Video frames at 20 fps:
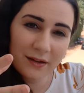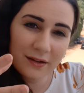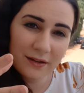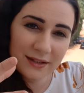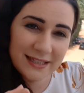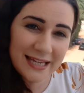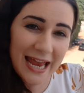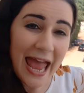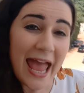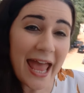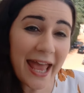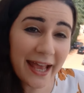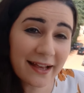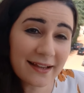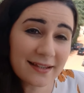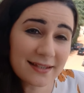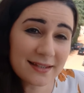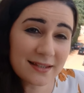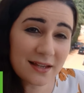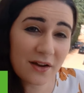
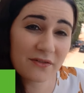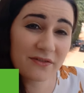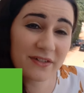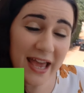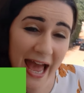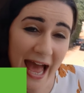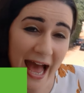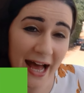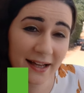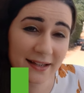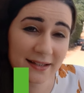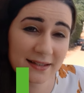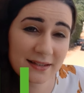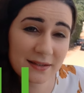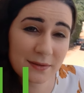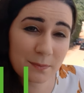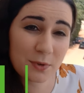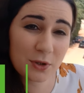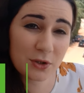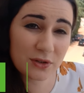tanks of gas,
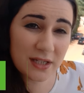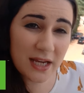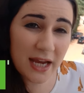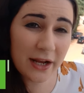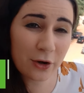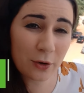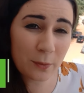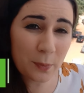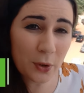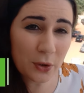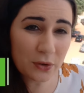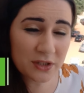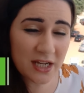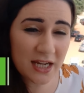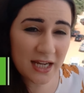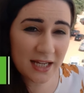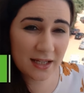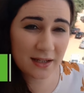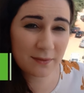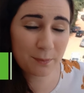butane or
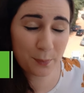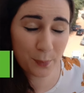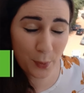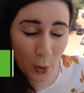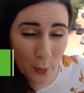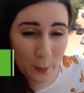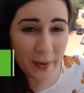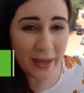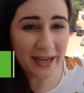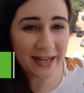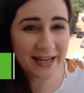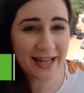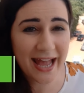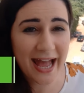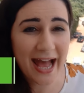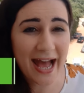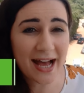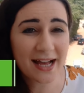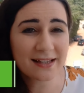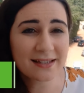propane
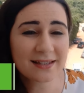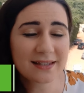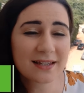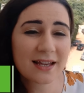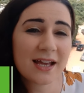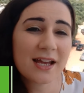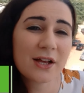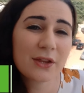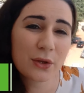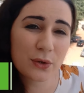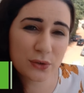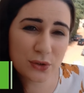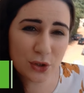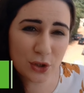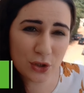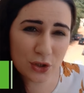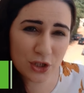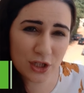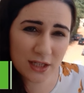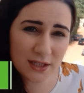gas. Those are
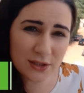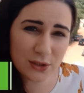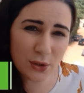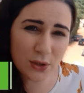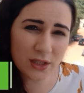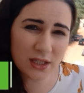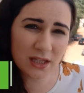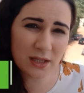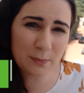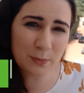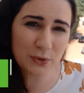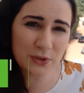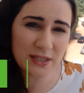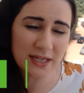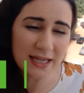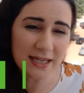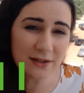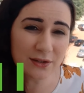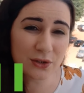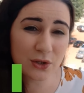usually sold at the
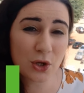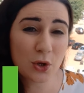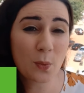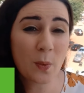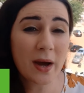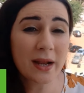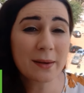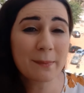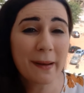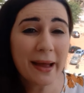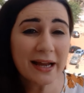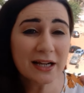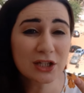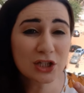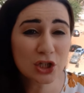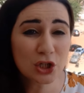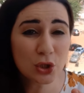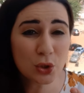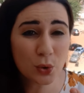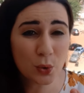boutique. So you want to buy
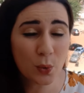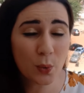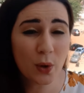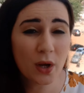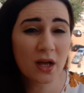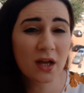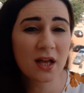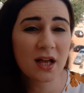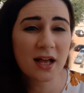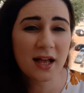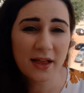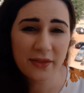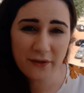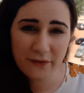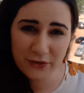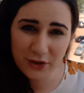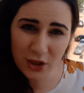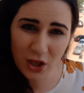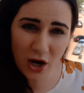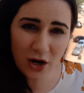2
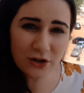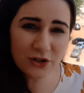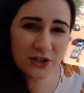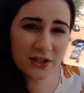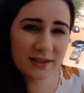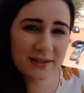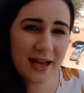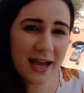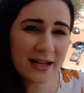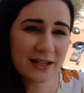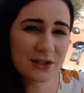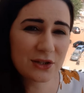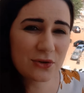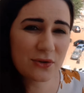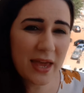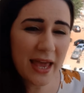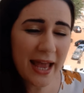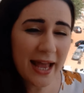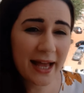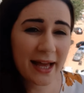of the largest size you
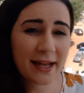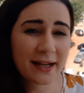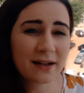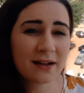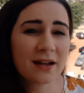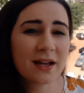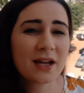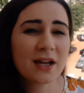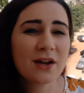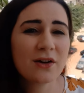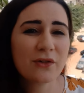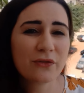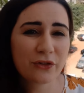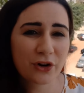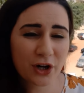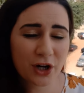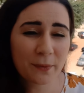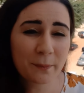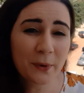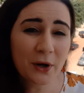can for
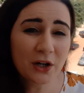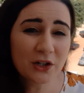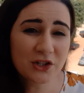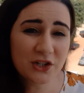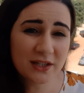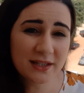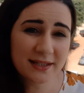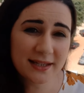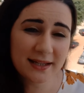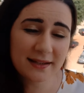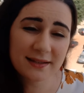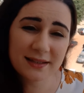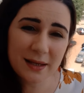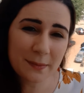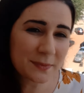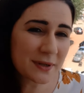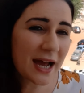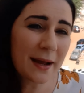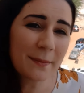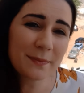emergencies.
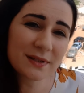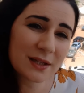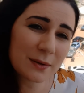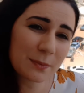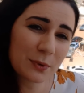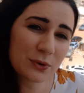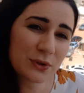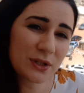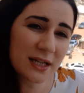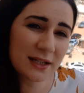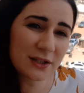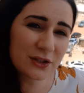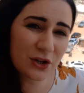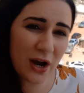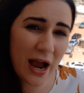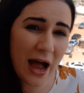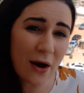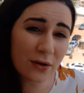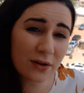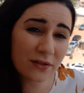Sometimes the boutiques are
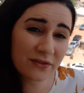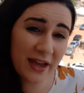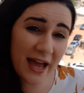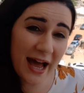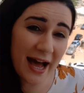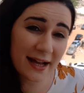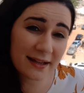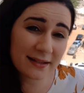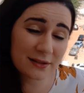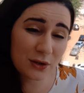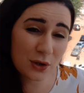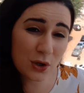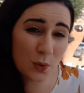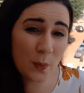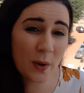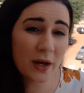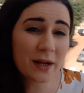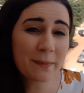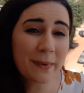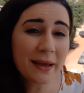out of gas, so you
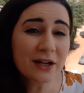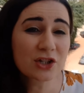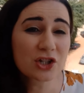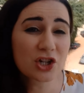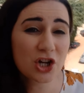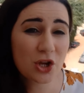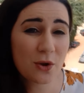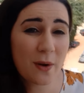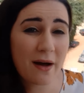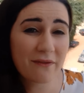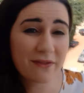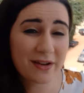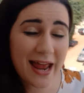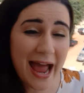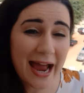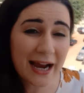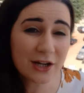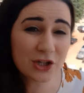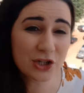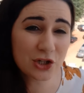want to make sure you have an
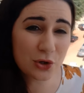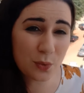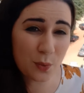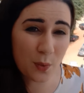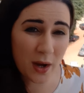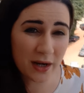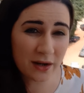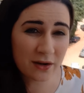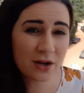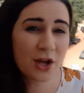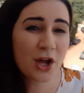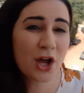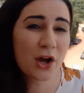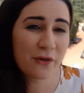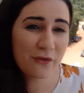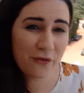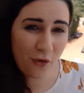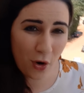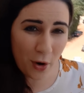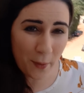extra one
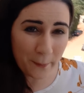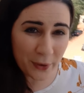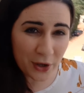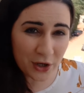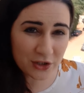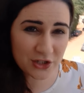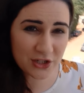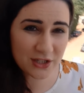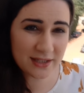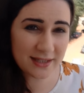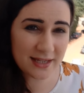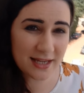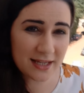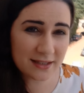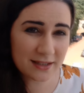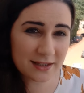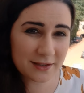for emergencies.